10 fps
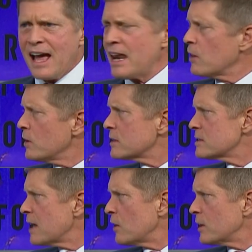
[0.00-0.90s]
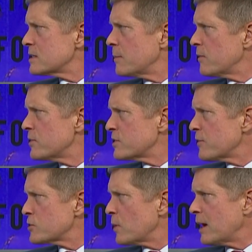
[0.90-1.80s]
And I look at I look at some of the
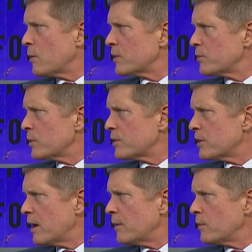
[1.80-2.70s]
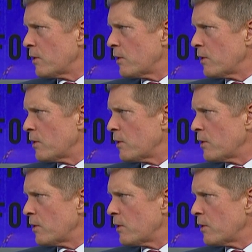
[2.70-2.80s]
stuff that's going on with with, uh,